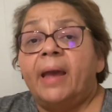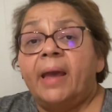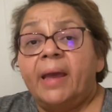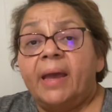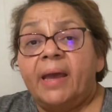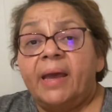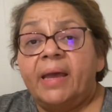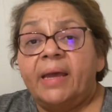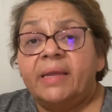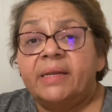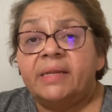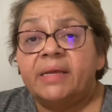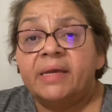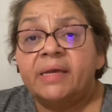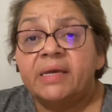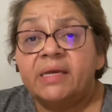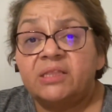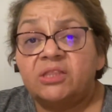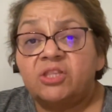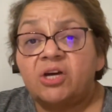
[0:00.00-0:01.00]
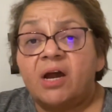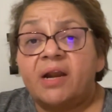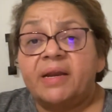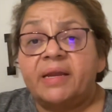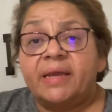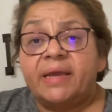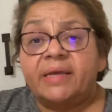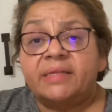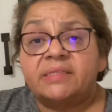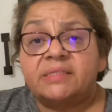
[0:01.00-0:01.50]
and it
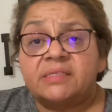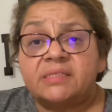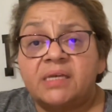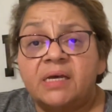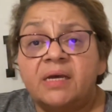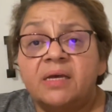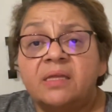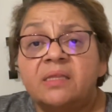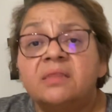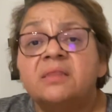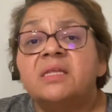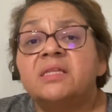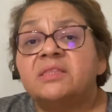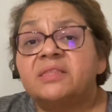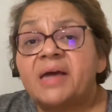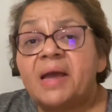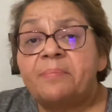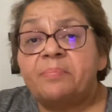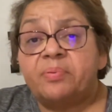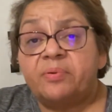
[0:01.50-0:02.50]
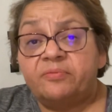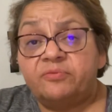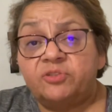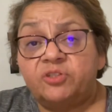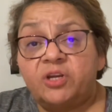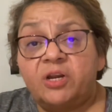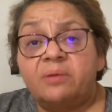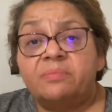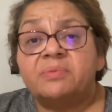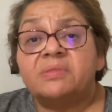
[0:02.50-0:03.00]
targets the type of
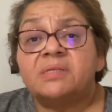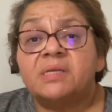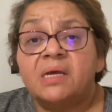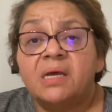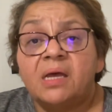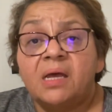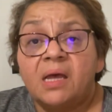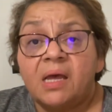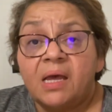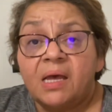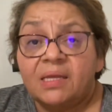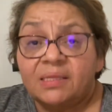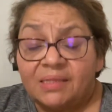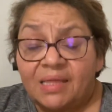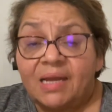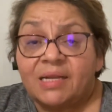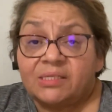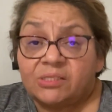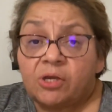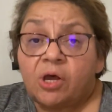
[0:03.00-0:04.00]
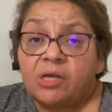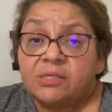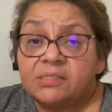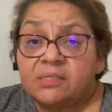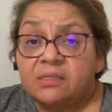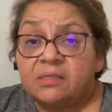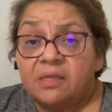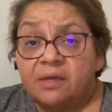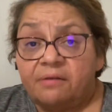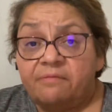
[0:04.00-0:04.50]
germs that is
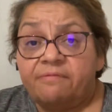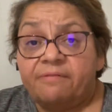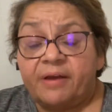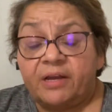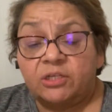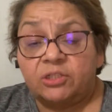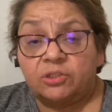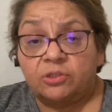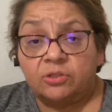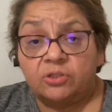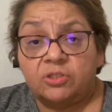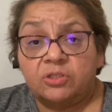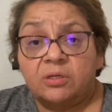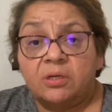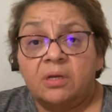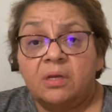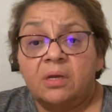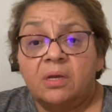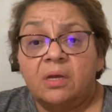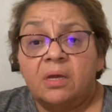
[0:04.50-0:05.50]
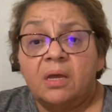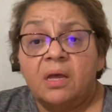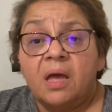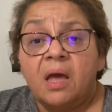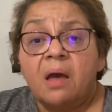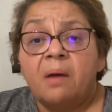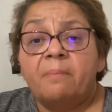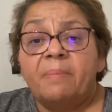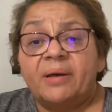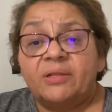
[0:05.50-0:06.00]
causing the infections.
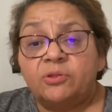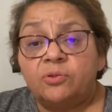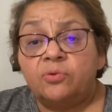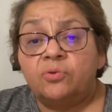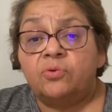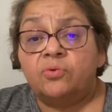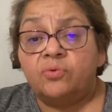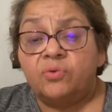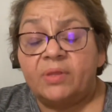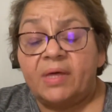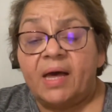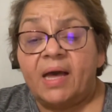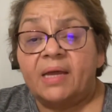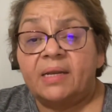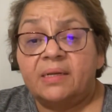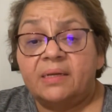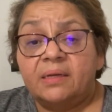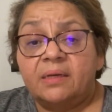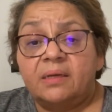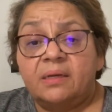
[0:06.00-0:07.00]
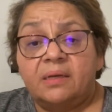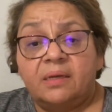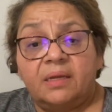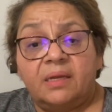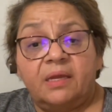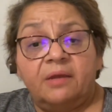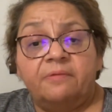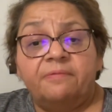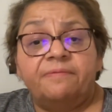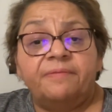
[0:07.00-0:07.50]
But to do that,
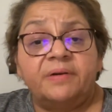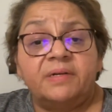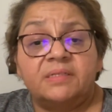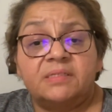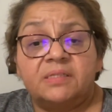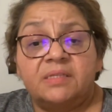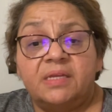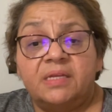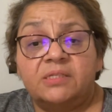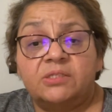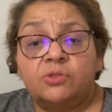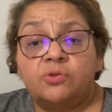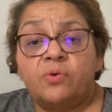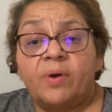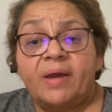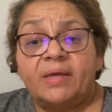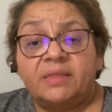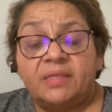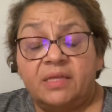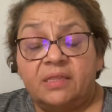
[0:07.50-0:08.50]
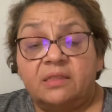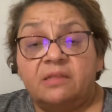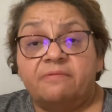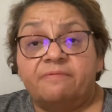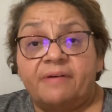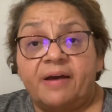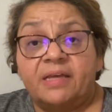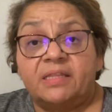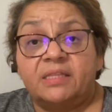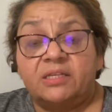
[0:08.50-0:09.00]
it first needs to
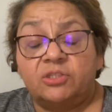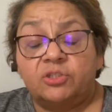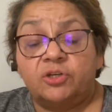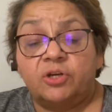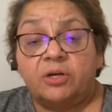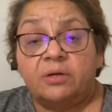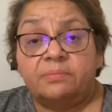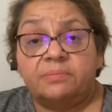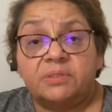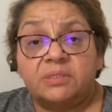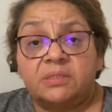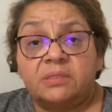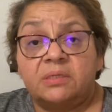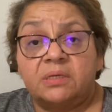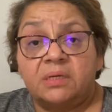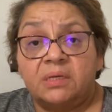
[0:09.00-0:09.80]
identify the germs.